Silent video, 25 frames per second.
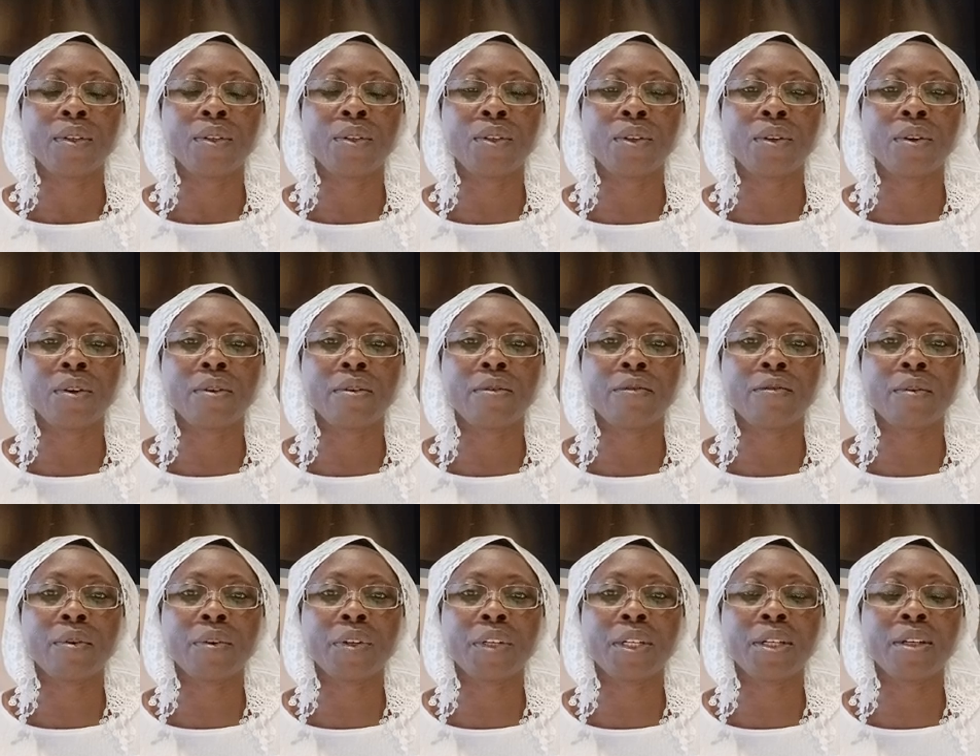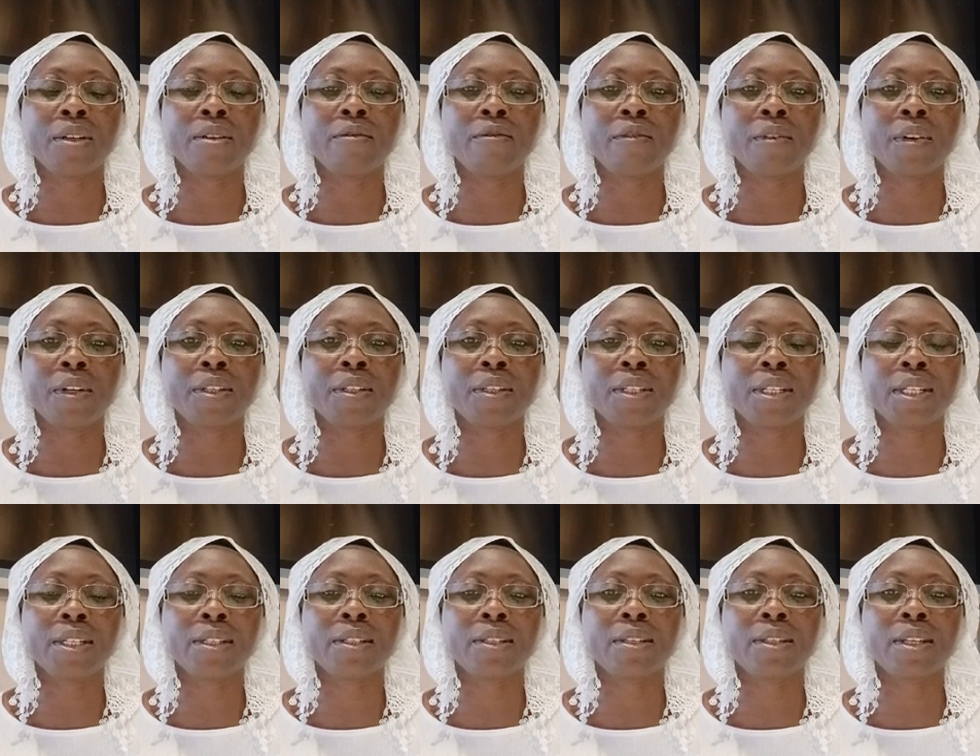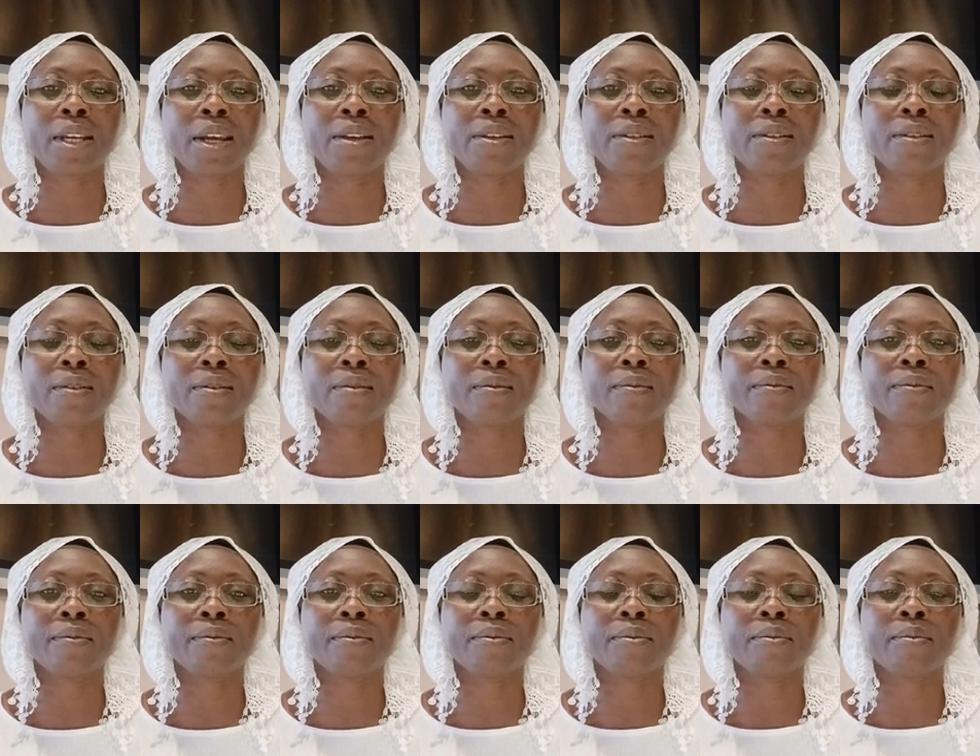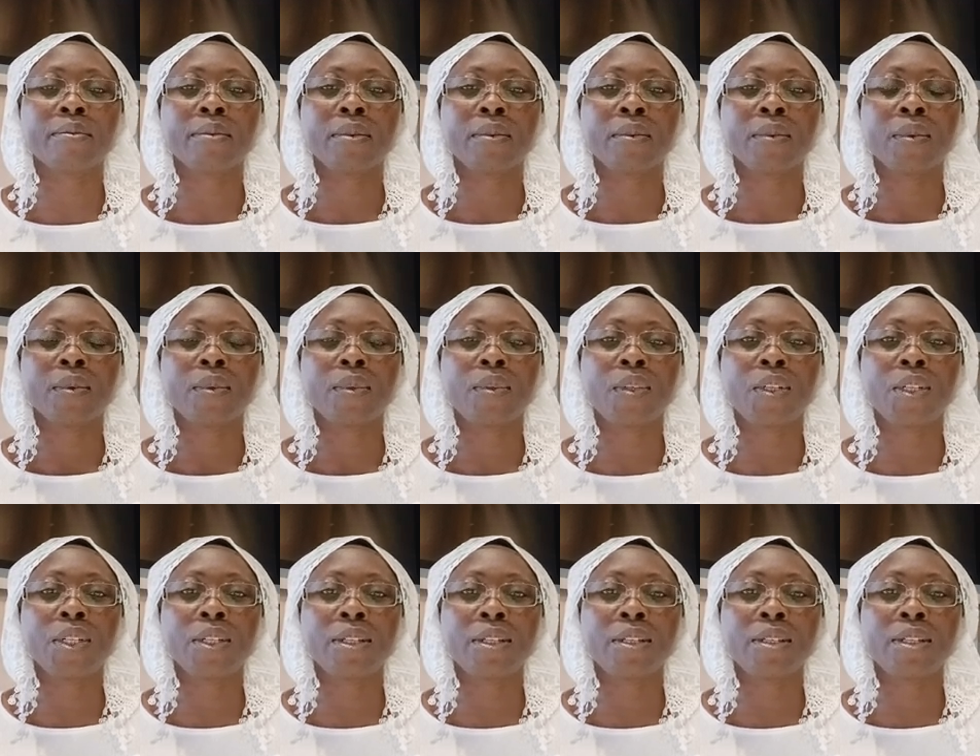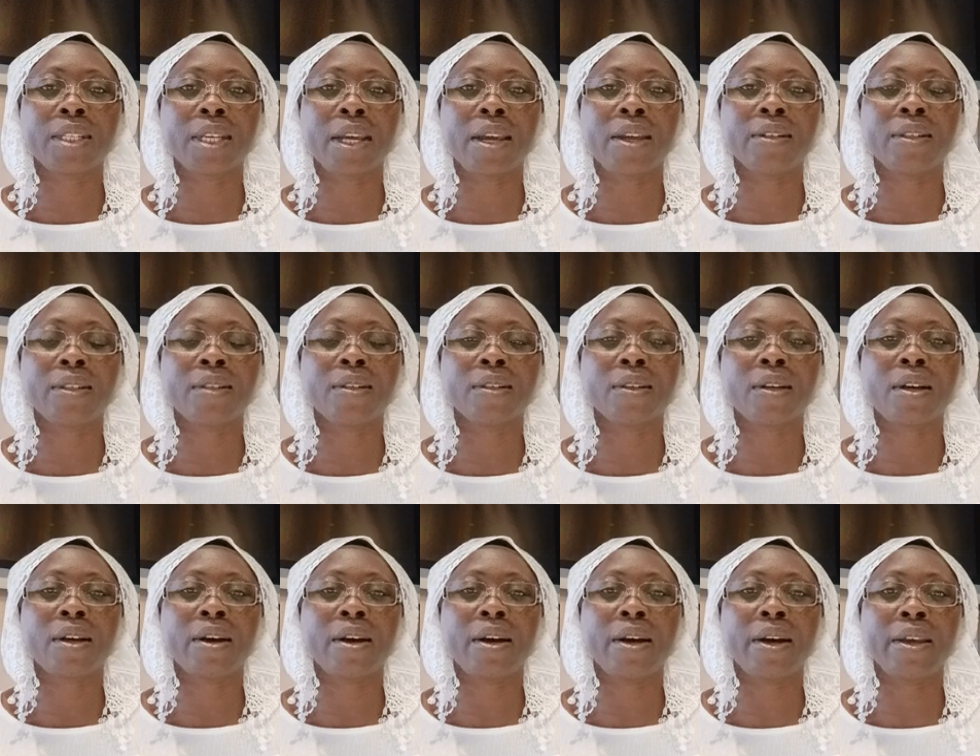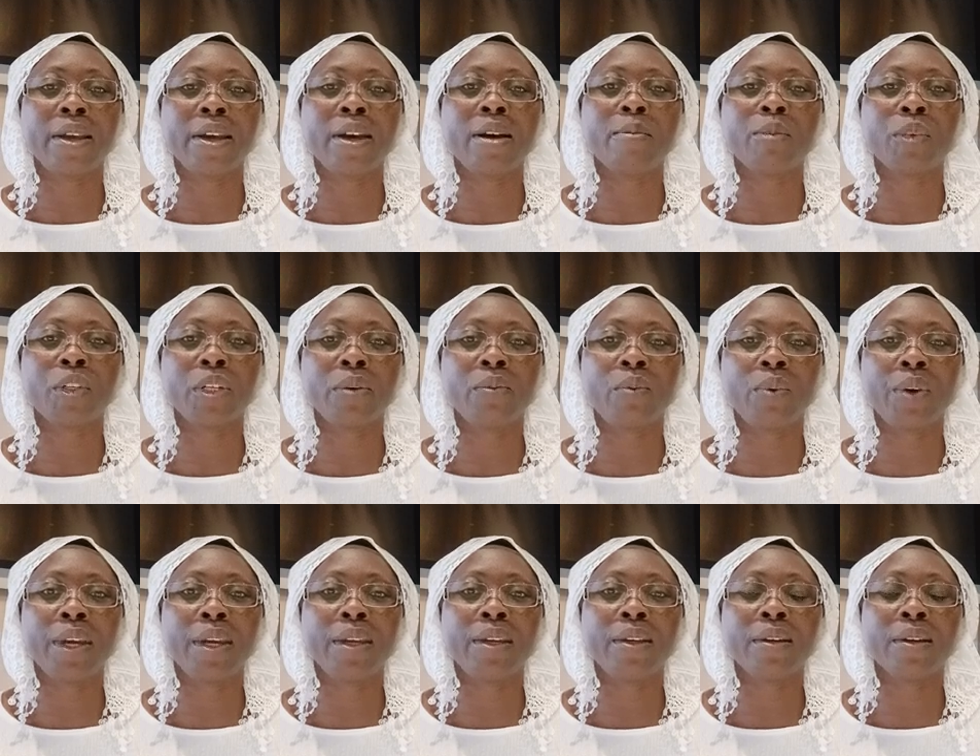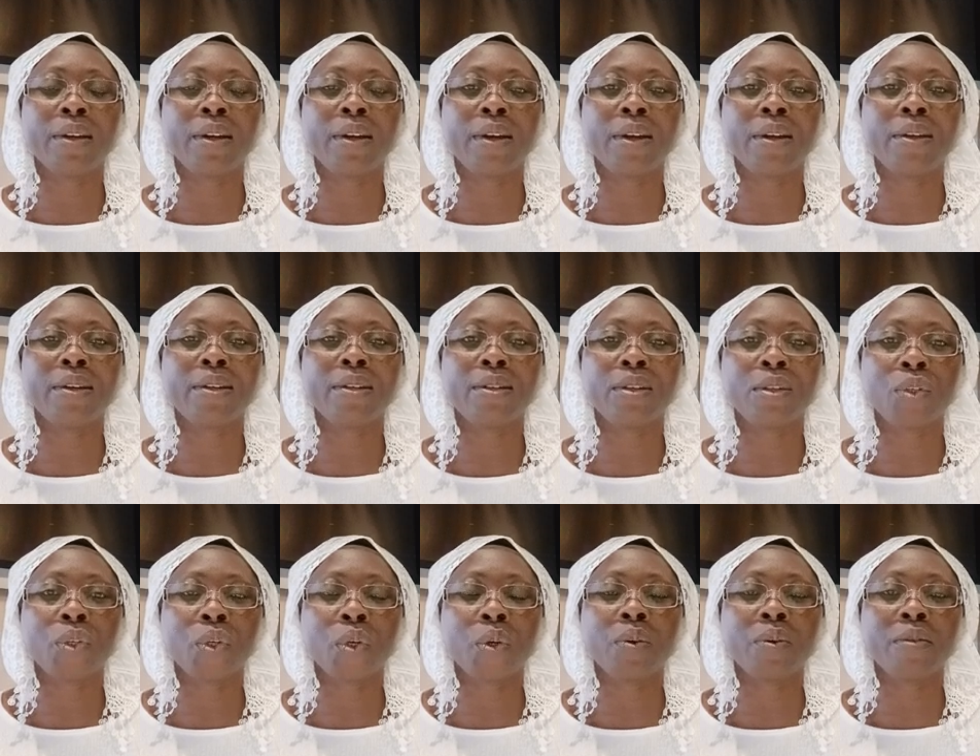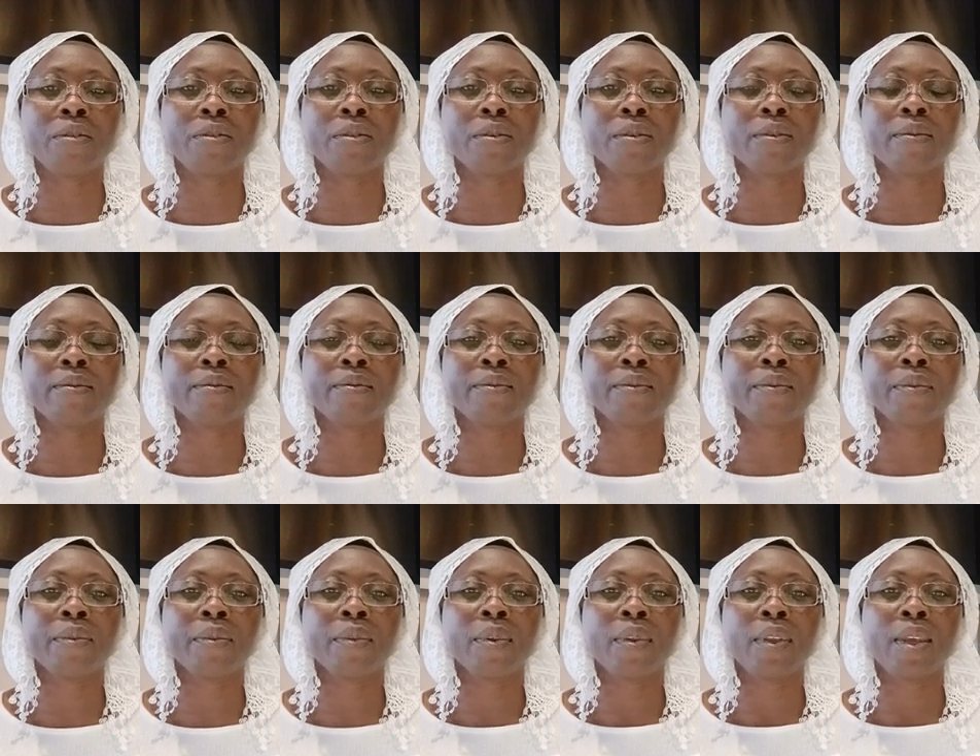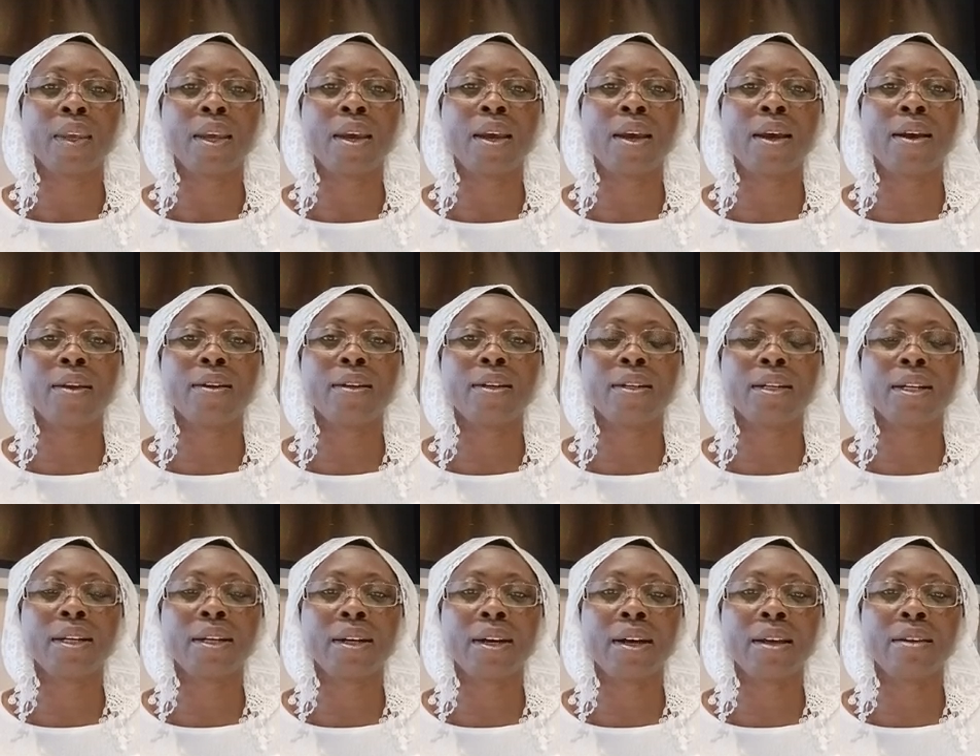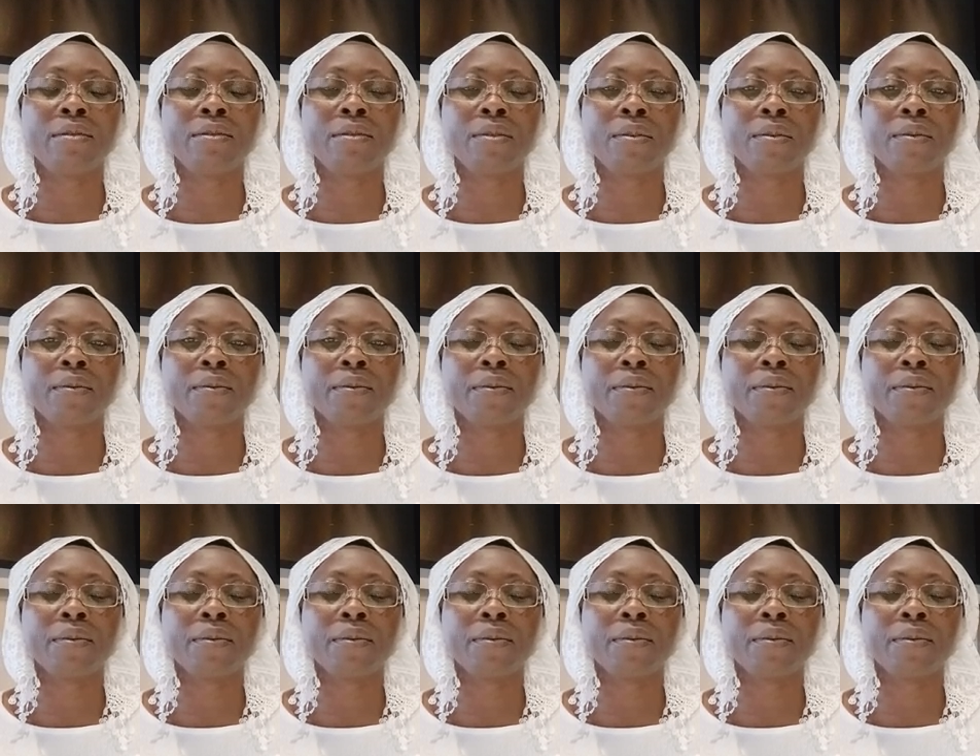John 14, verse 6 says, Jesus says, I am the way and the truth and the life.